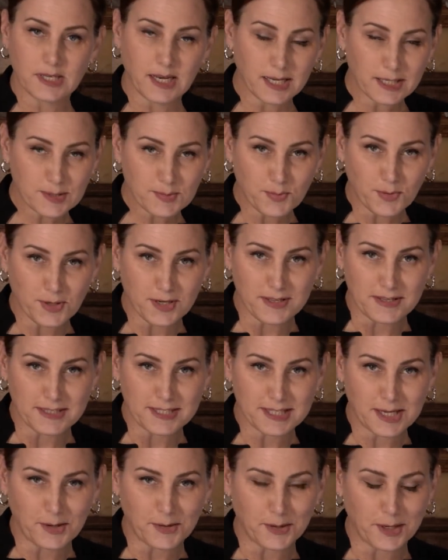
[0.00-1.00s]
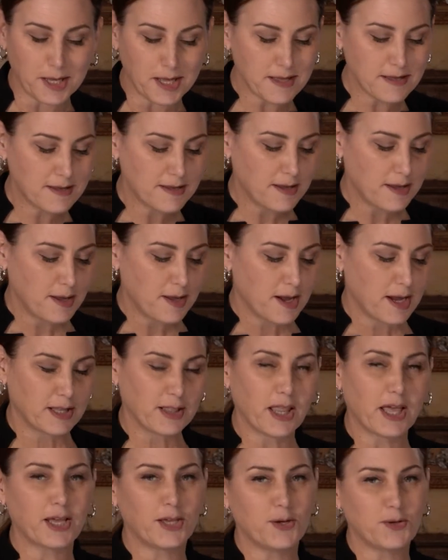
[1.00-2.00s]
an expert in this area.
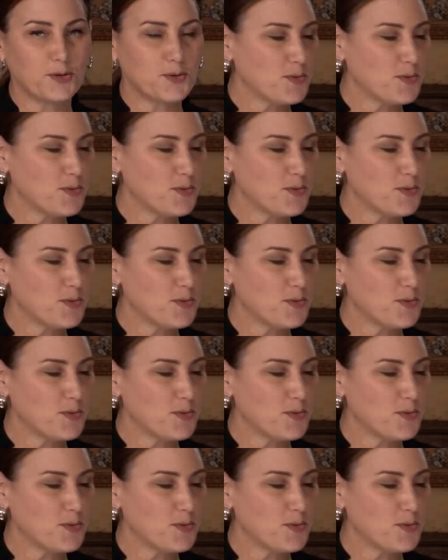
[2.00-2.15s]
I'd like you